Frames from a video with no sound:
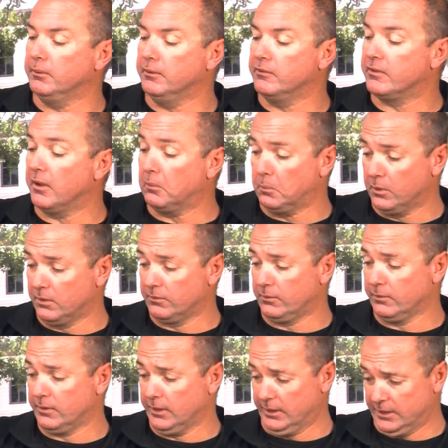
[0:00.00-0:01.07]
is that
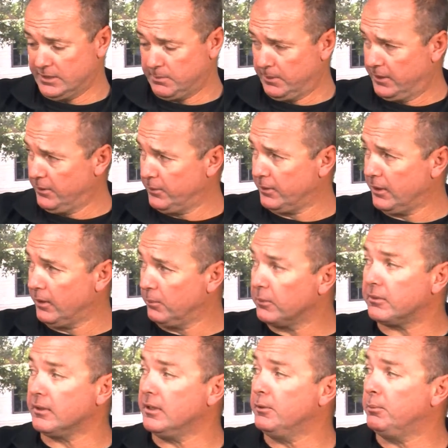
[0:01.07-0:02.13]
wonderful thing that's been going on
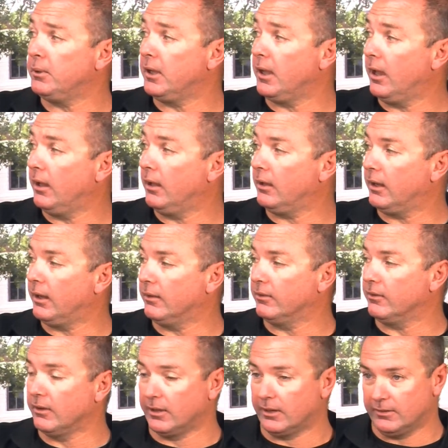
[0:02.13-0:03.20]
with the EPA and the
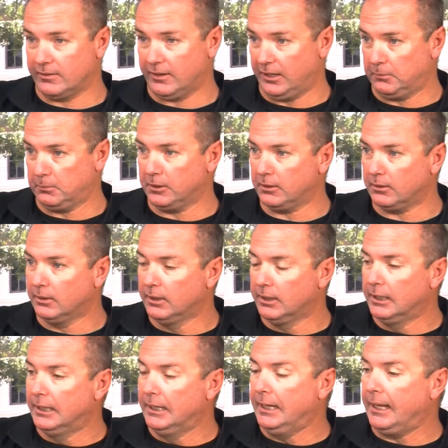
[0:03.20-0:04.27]
non-attainment.
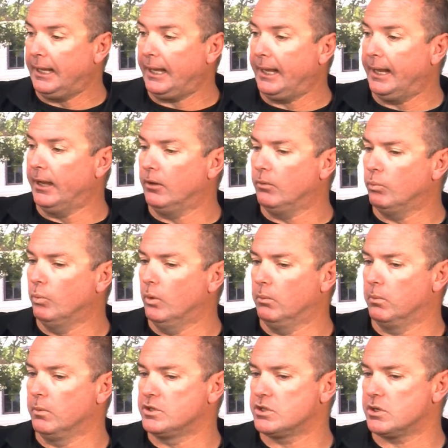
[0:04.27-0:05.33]
And what
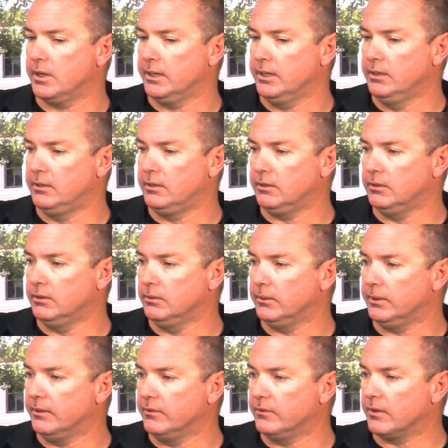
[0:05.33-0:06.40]
we're trying to do
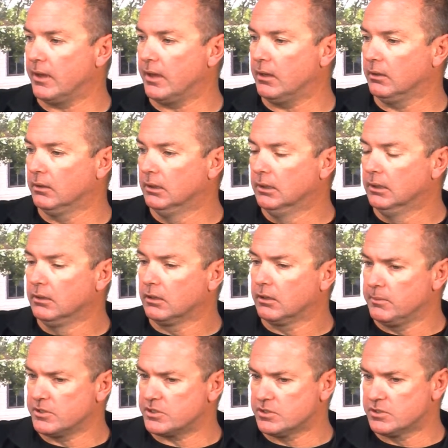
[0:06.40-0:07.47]
is
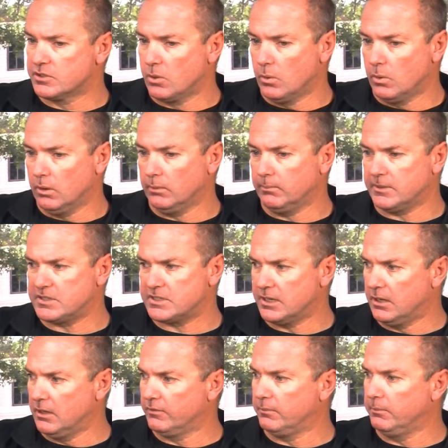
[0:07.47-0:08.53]
Commissioner's Court,
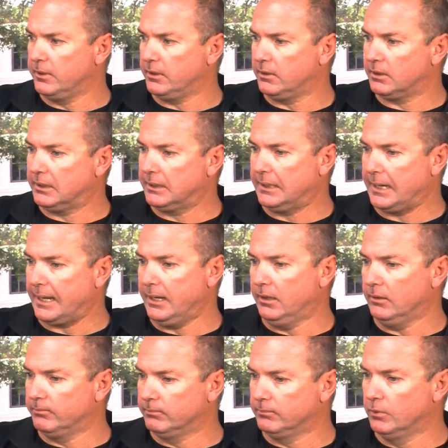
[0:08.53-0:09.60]
myself, have been kind
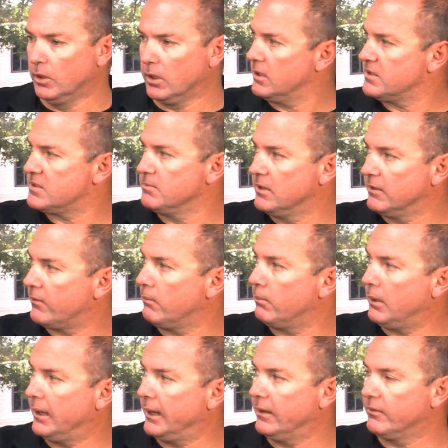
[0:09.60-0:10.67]
of looking at some different
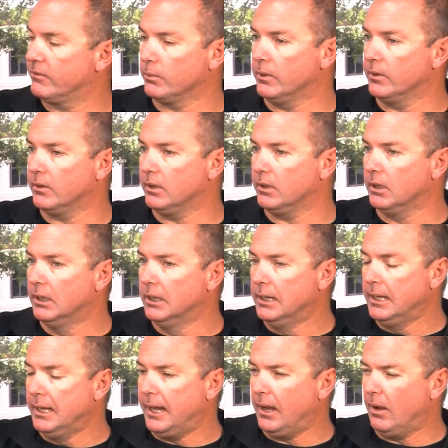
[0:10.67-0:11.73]
plans with it.
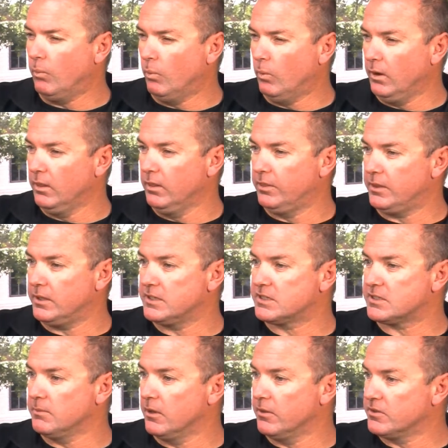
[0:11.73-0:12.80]
And one of the things
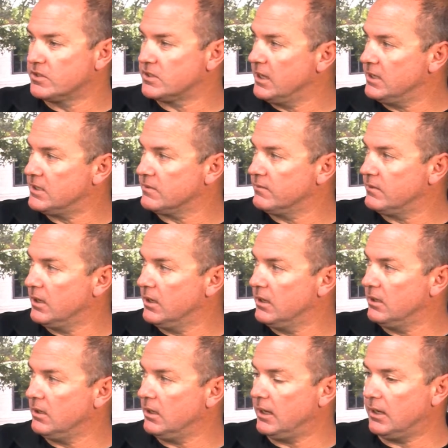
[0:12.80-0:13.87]
some other states have
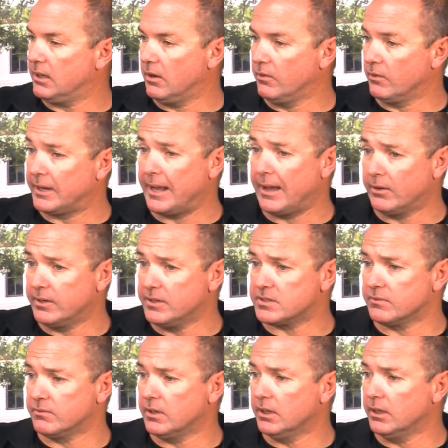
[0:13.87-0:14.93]
done and other counties
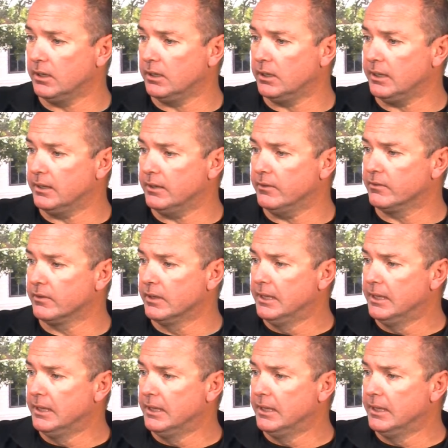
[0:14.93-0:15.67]
have done is